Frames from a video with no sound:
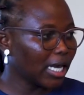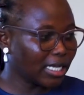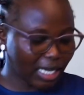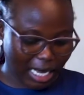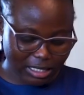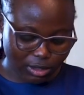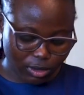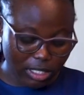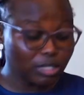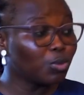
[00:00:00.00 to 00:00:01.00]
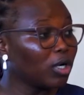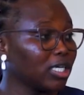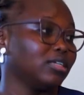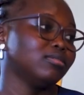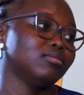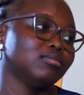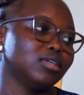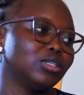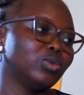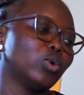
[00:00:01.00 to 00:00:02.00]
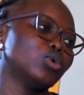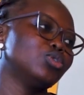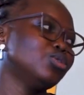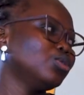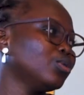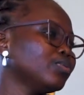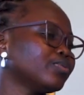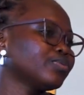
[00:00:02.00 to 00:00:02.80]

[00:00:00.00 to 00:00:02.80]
And until it's broken, it will continue.